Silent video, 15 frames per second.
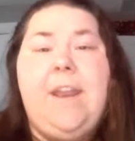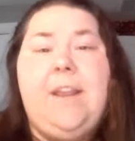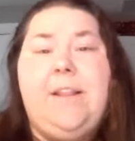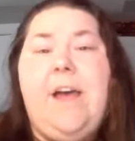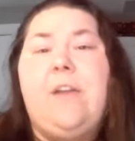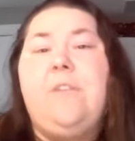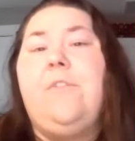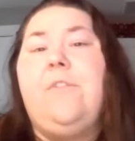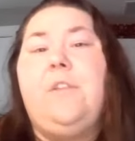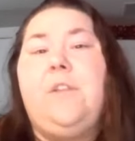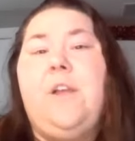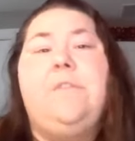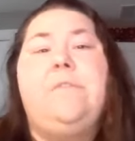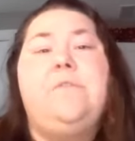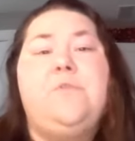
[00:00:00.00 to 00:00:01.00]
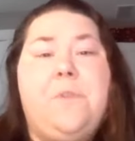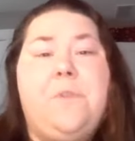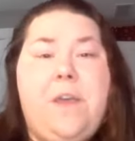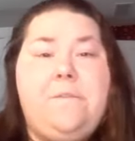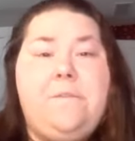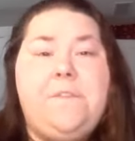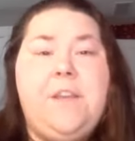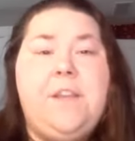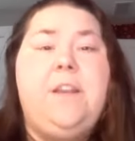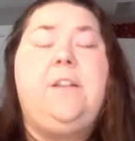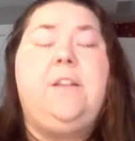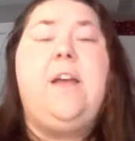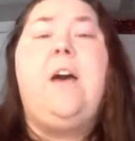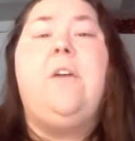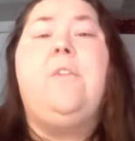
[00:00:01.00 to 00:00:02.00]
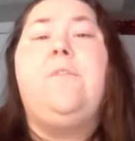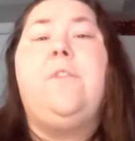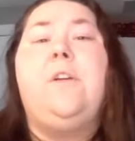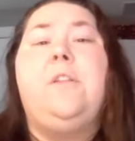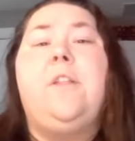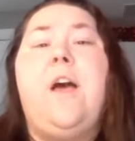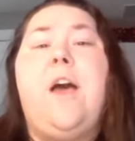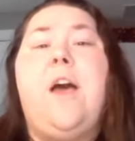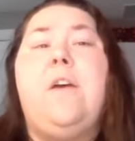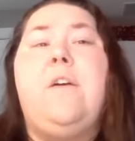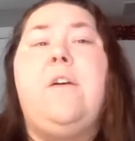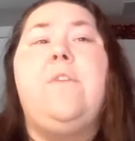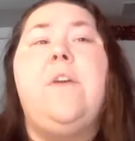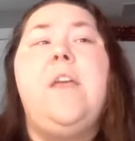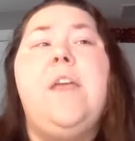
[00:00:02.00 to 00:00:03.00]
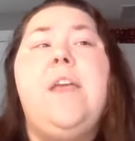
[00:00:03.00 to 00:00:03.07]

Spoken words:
it allowed for a lot of drift and it allowed for a lot of